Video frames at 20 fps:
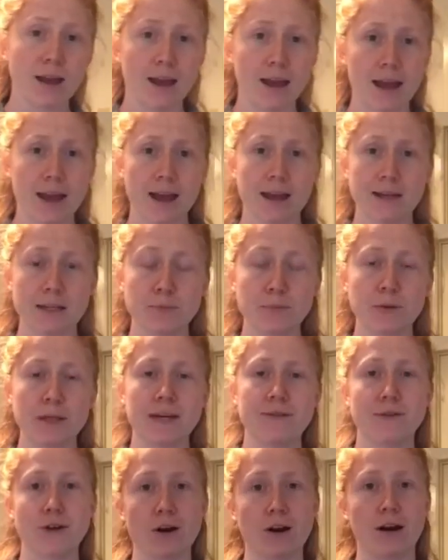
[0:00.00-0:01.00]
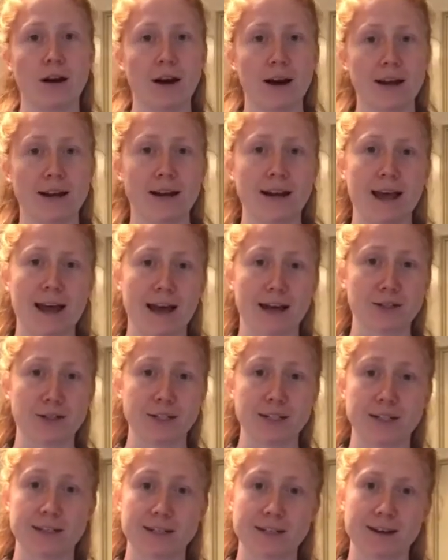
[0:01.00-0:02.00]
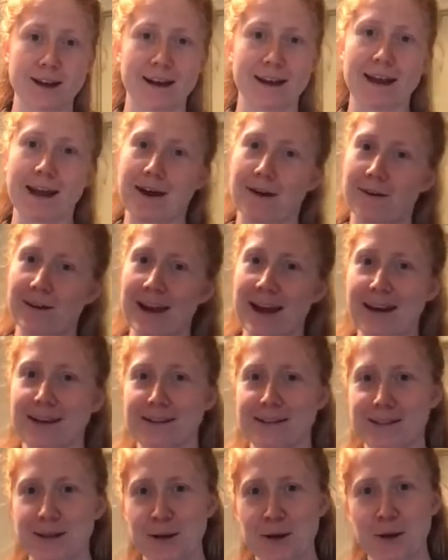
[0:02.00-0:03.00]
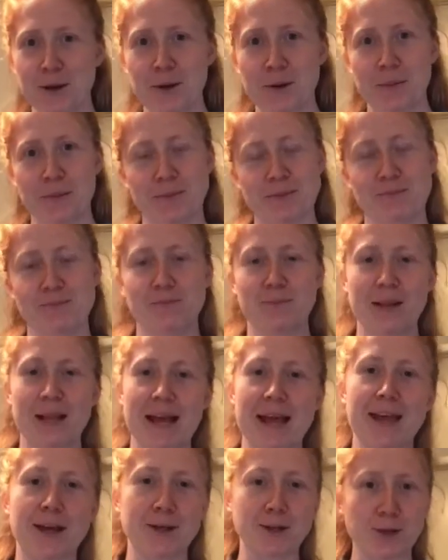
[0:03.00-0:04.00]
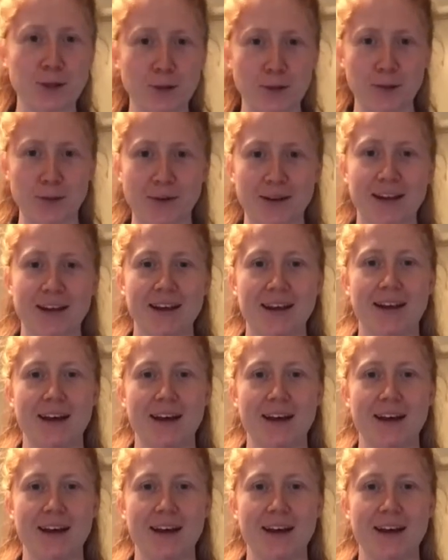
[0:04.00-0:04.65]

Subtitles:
And believe it or not, it actually does not count as playing in tune.